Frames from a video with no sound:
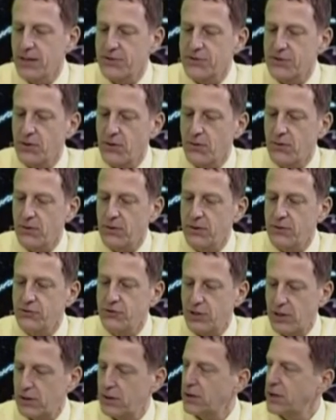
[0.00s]
So
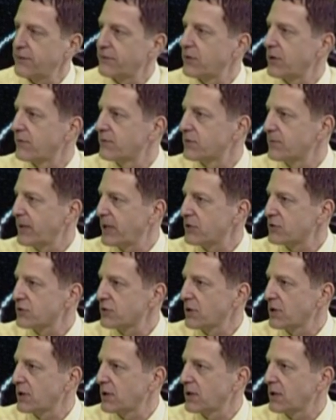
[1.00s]
generally, if you have
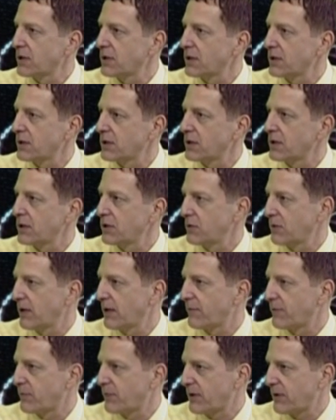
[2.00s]
dementia, you
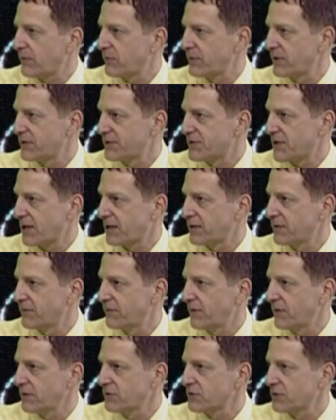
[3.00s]
have a problem in executive
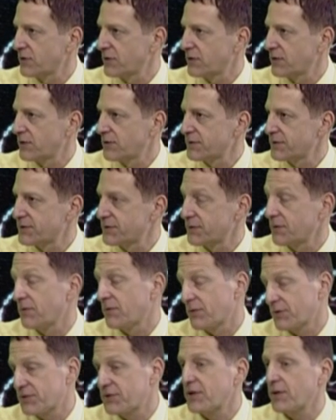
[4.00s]
functions
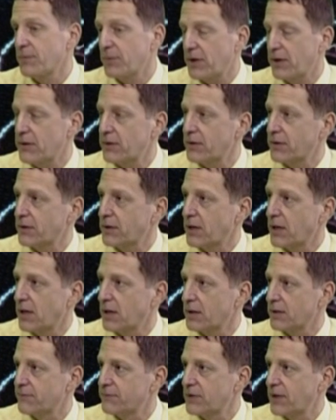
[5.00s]
or some other
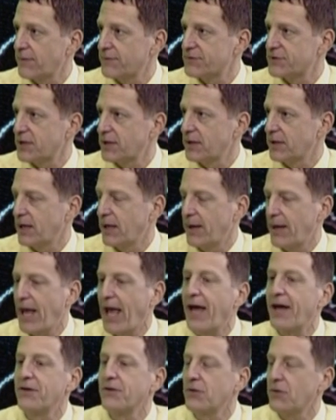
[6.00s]
cognitive deficit,
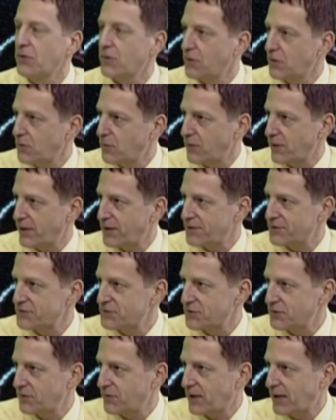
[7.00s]
and
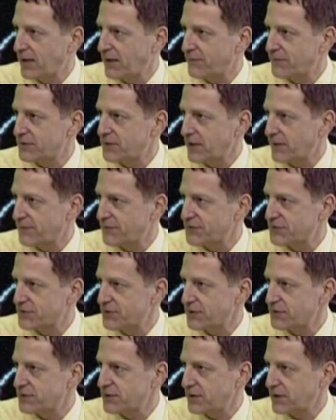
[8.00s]
always you have a
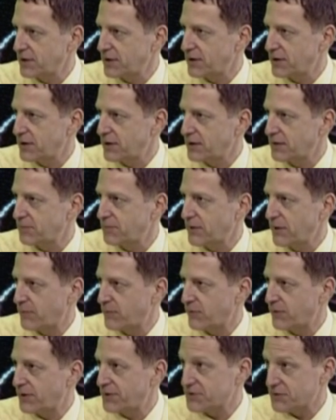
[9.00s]
deficit in
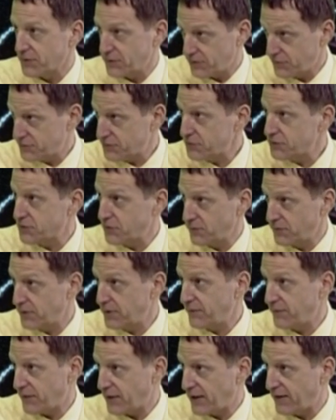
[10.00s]
memory. So those are 2
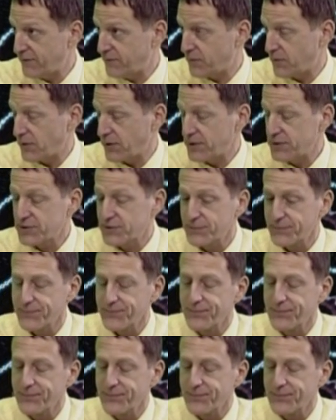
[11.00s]
of the 5 points. Okay.